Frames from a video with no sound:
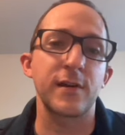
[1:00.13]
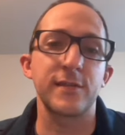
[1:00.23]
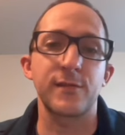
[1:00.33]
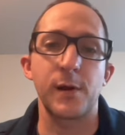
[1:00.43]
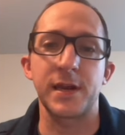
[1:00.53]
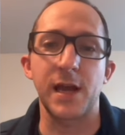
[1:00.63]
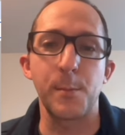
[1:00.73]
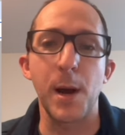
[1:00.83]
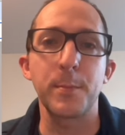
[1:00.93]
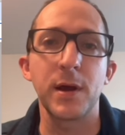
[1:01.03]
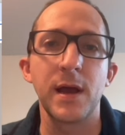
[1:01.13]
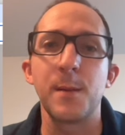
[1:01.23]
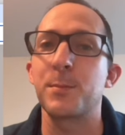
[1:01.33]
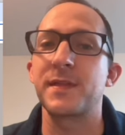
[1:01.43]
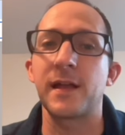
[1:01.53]
is going to come up,
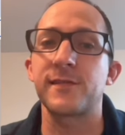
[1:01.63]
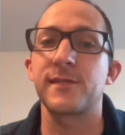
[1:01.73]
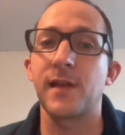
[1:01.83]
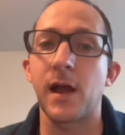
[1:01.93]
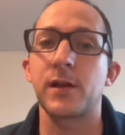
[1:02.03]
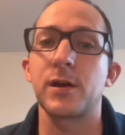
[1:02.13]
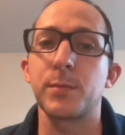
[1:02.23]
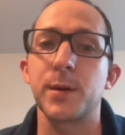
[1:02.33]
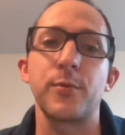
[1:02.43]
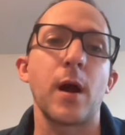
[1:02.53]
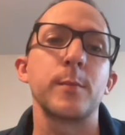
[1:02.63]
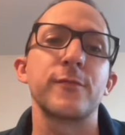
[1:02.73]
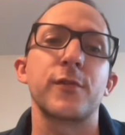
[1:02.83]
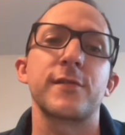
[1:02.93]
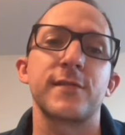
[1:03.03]
but that's not going to be a problem
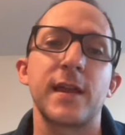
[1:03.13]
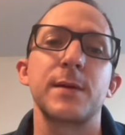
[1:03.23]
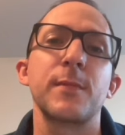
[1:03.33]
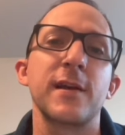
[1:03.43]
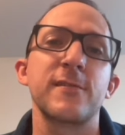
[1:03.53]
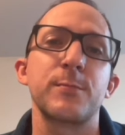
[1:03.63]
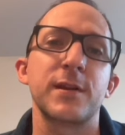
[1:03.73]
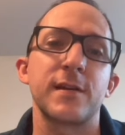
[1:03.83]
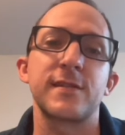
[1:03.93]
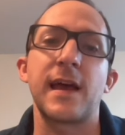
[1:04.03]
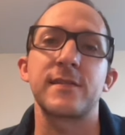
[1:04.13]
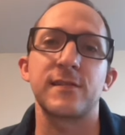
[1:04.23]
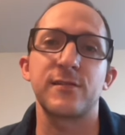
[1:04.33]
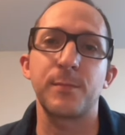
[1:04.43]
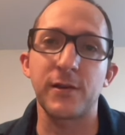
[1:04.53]
for SeleniumBase because it has a
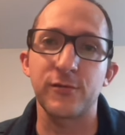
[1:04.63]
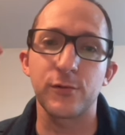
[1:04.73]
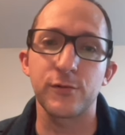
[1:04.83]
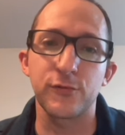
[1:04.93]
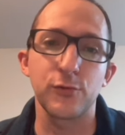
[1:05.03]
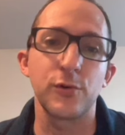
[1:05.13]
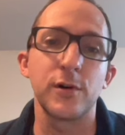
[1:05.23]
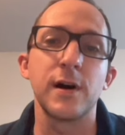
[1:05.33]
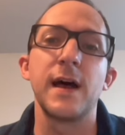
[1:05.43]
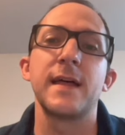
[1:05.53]
special tool